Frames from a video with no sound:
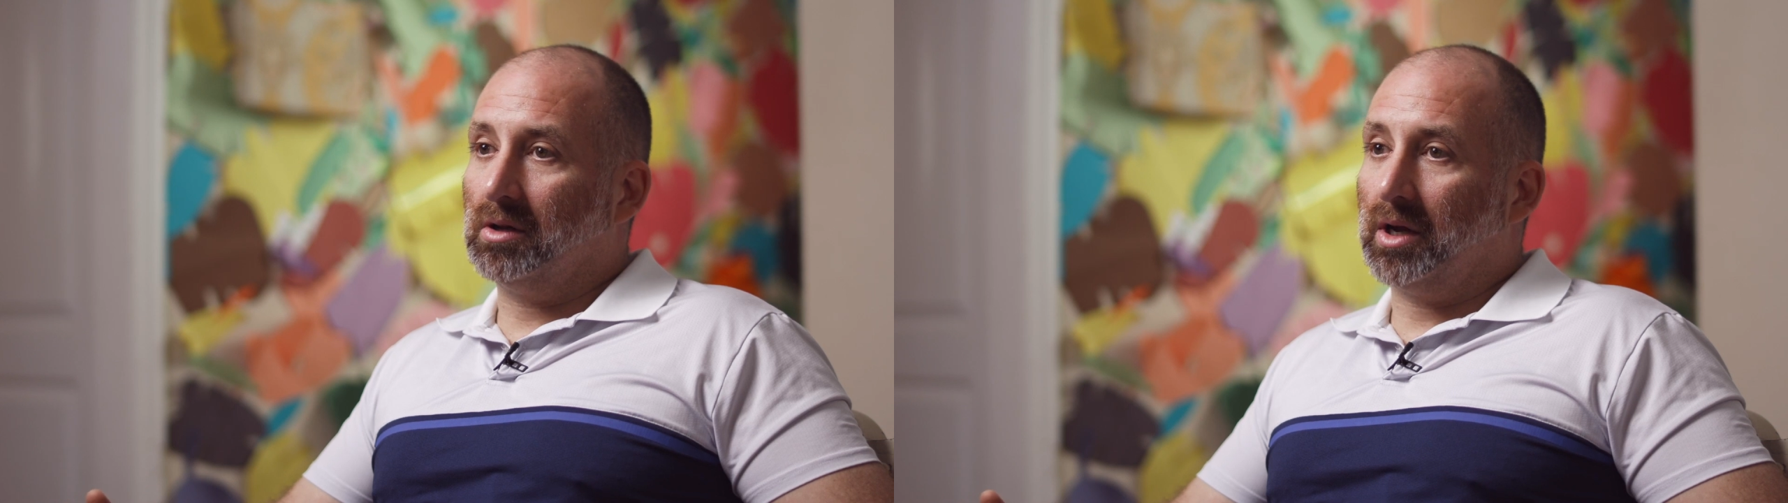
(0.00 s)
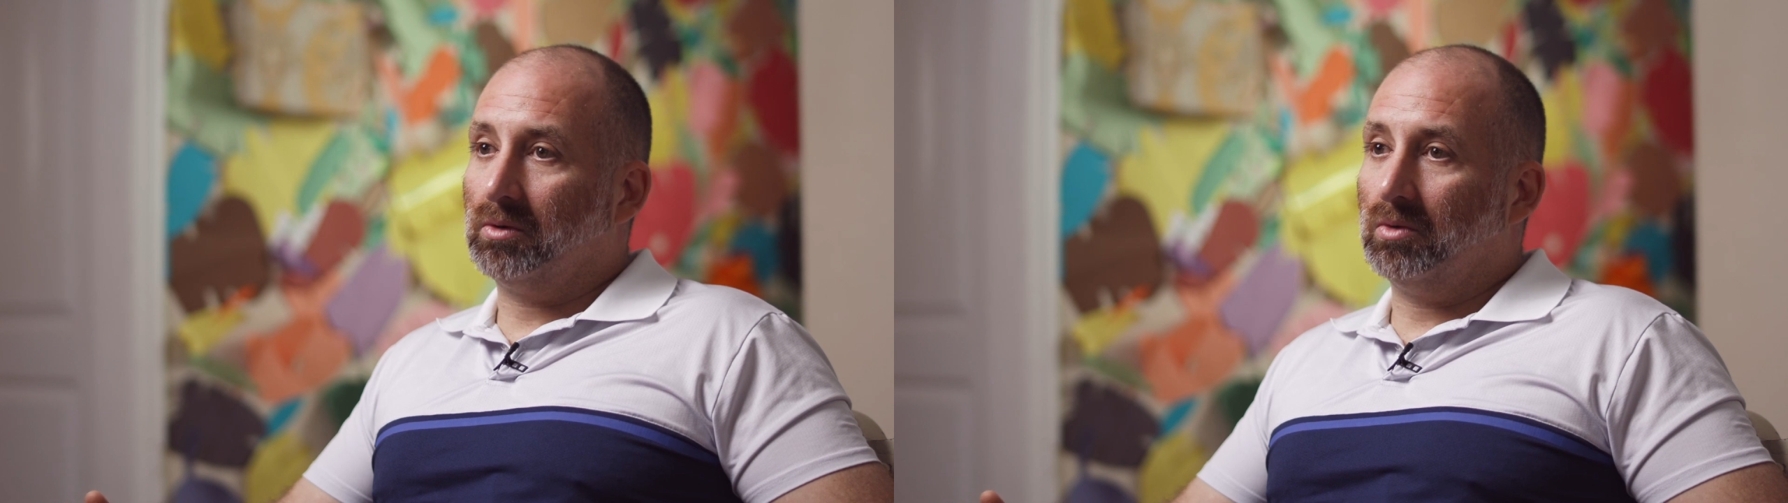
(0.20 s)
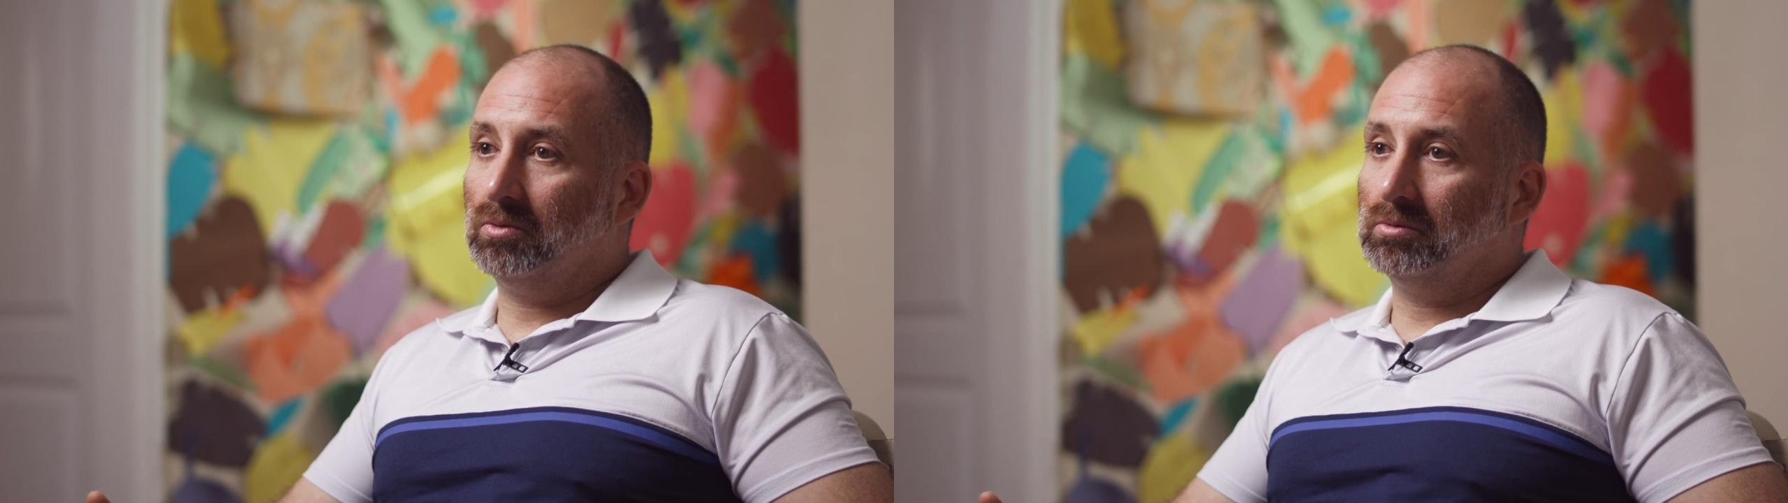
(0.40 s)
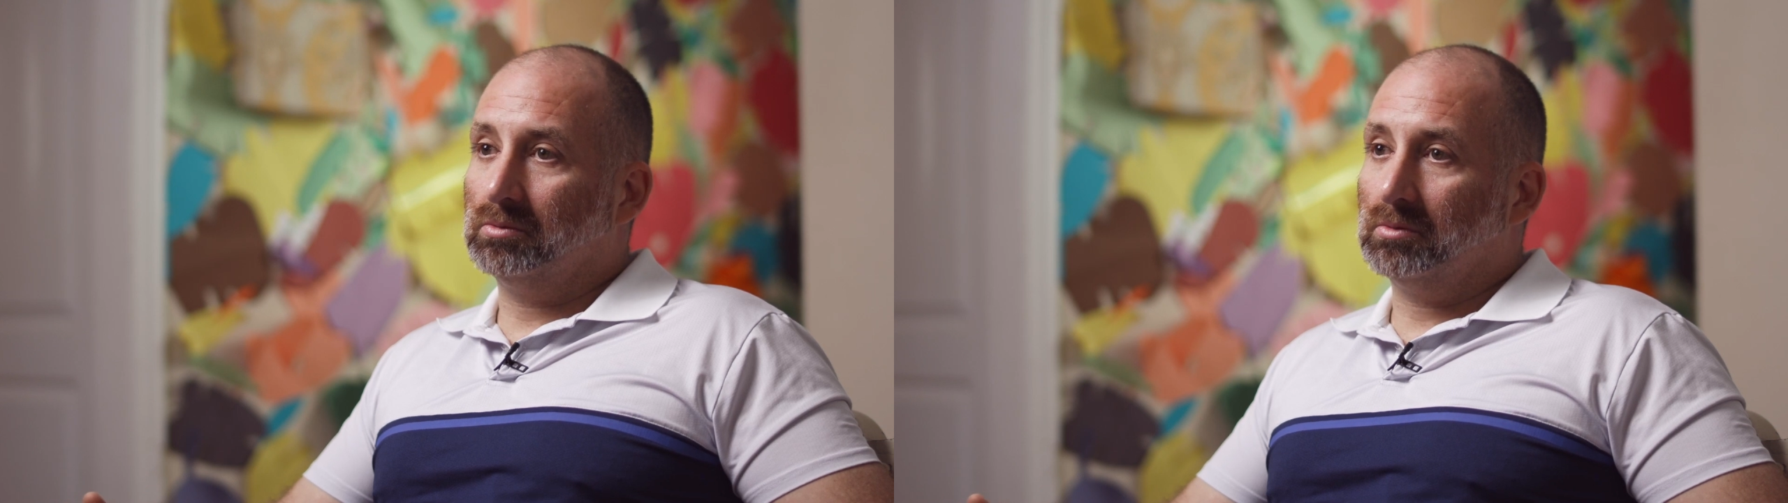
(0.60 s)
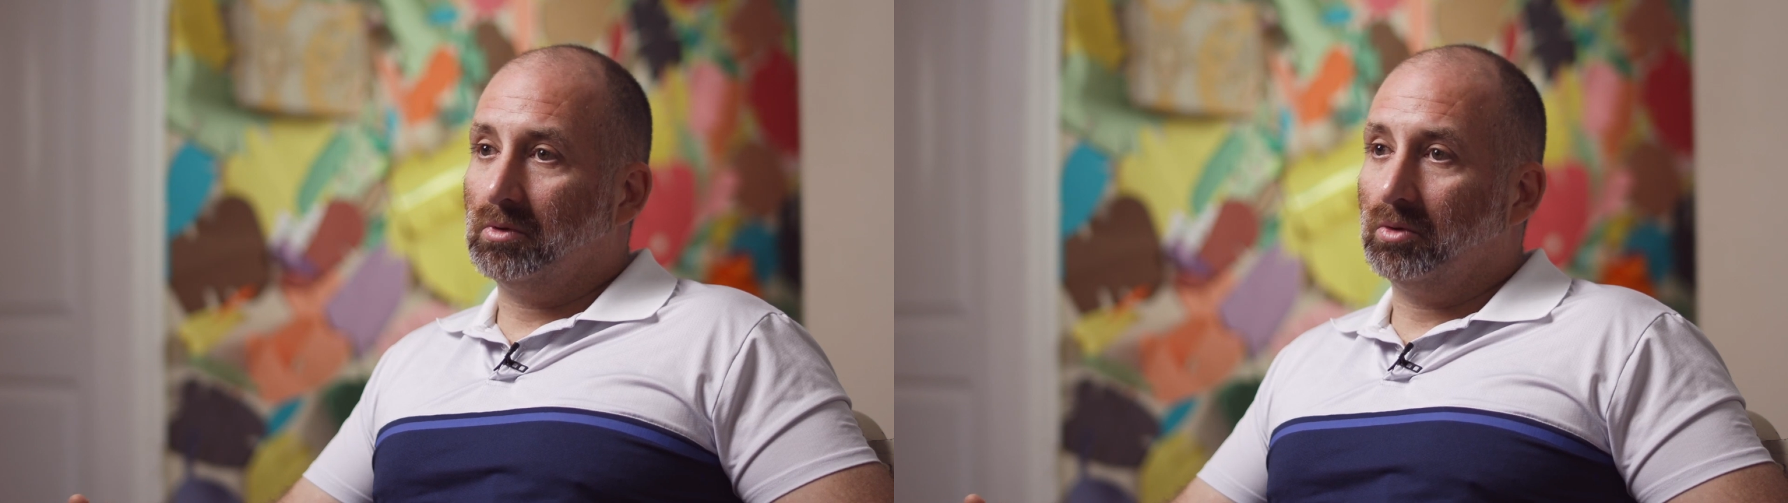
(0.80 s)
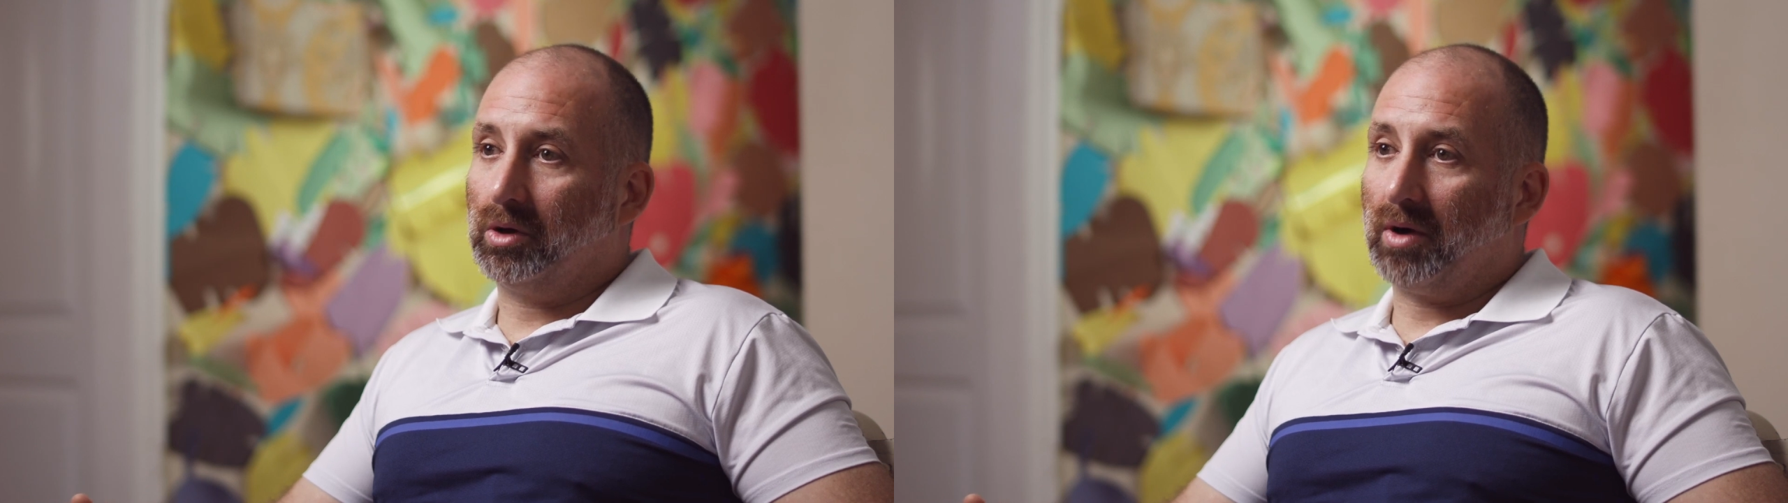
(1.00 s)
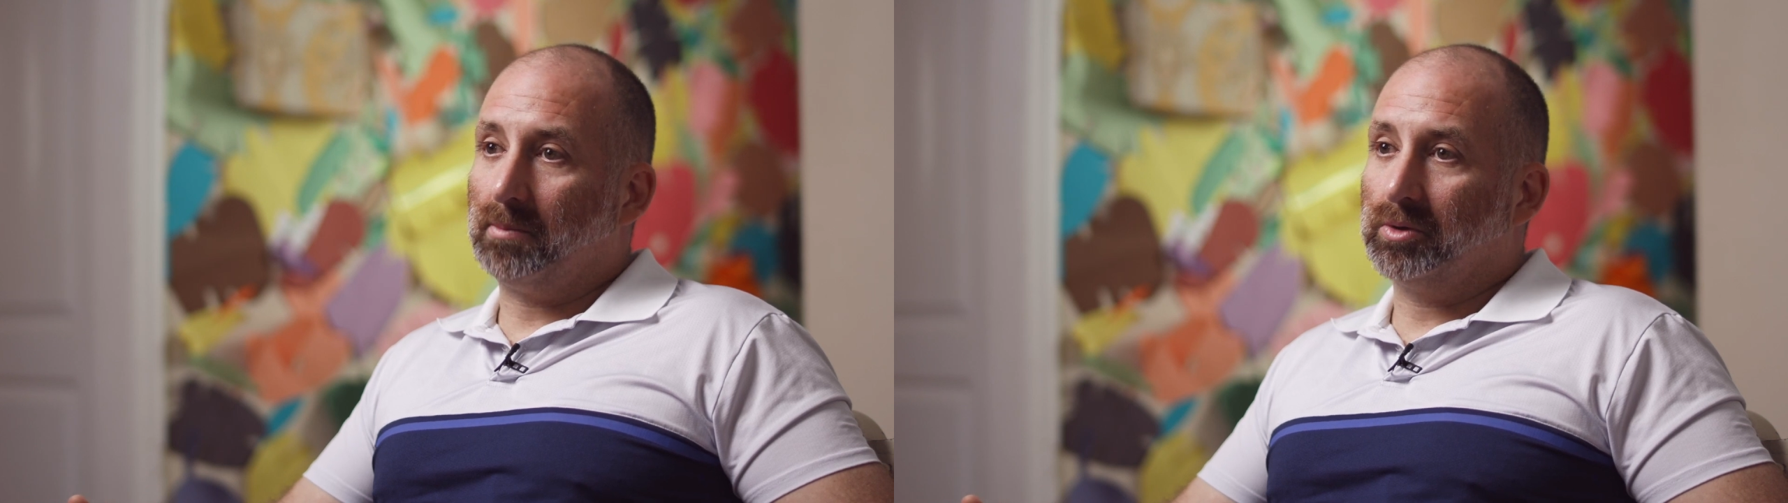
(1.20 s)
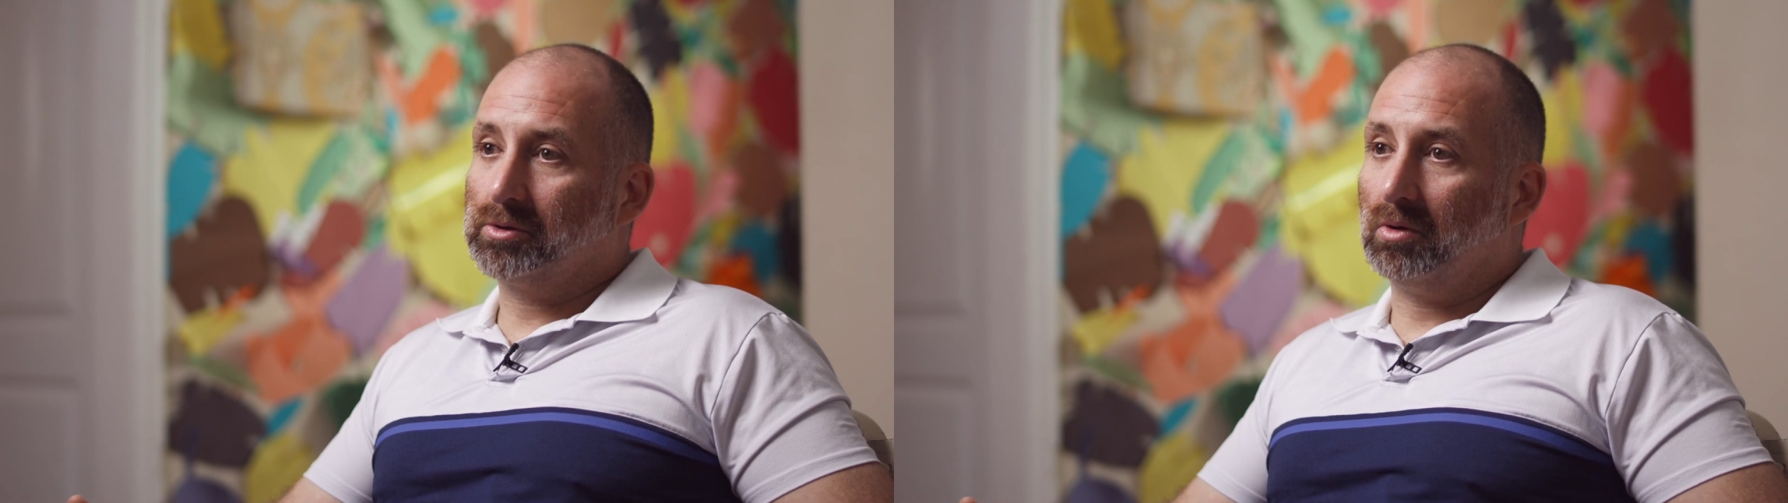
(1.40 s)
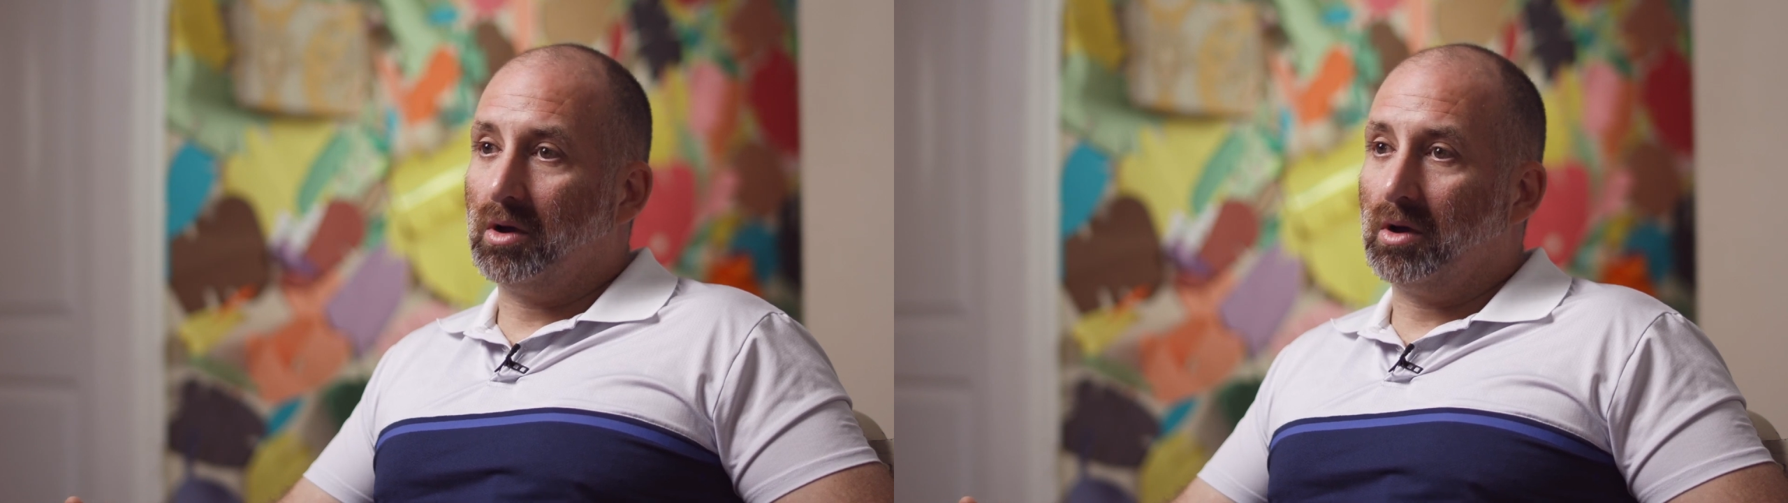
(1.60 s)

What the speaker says: like, holy crap, what's going